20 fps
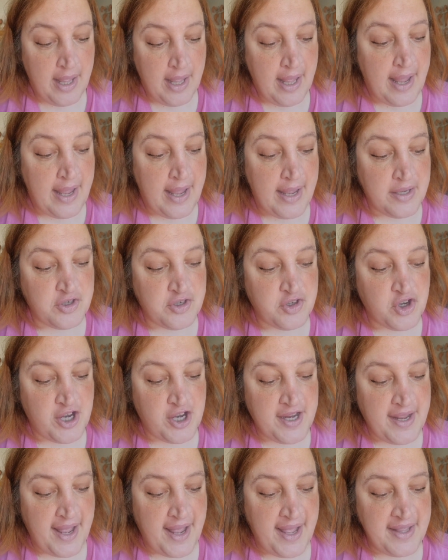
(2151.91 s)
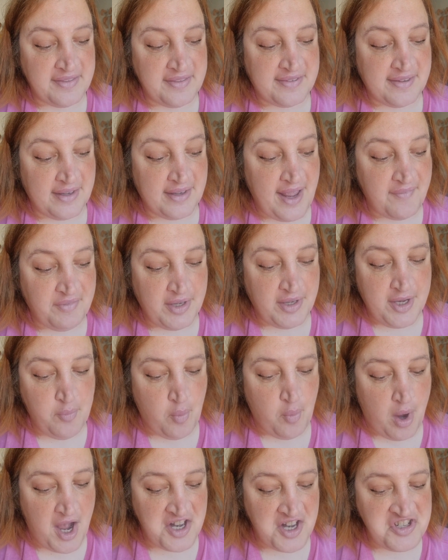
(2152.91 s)
and creates lovely
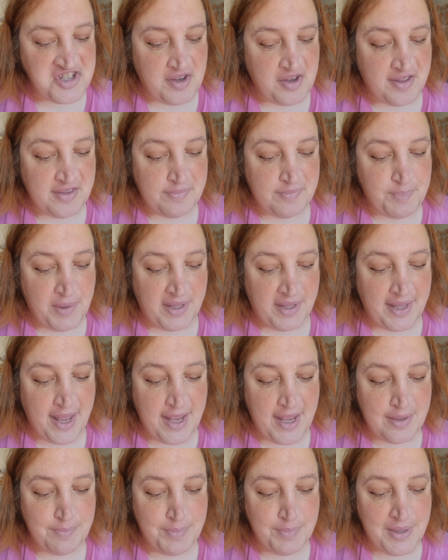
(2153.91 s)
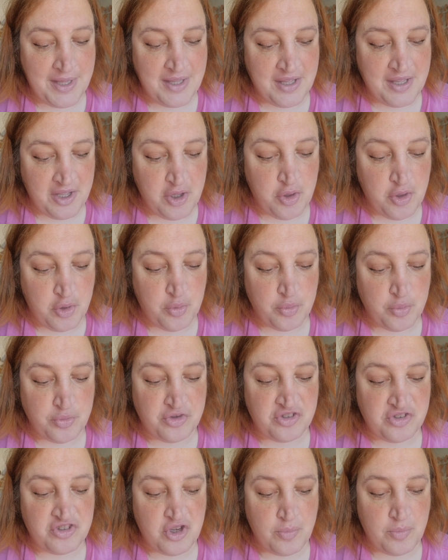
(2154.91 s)
washes, but can be
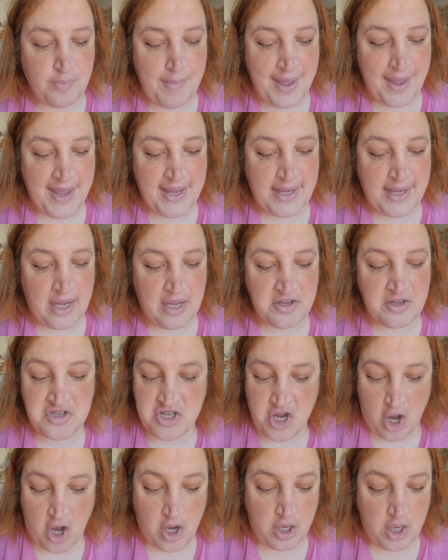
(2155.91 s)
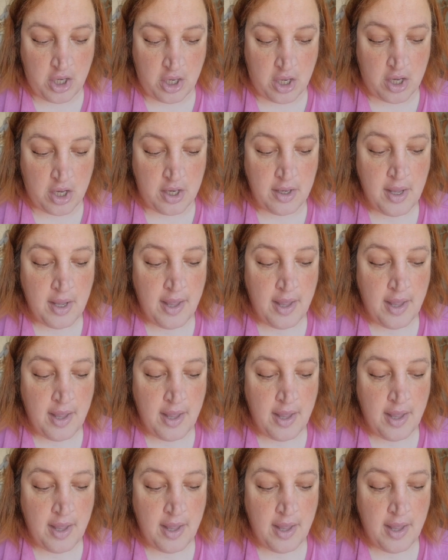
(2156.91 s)
used to make darker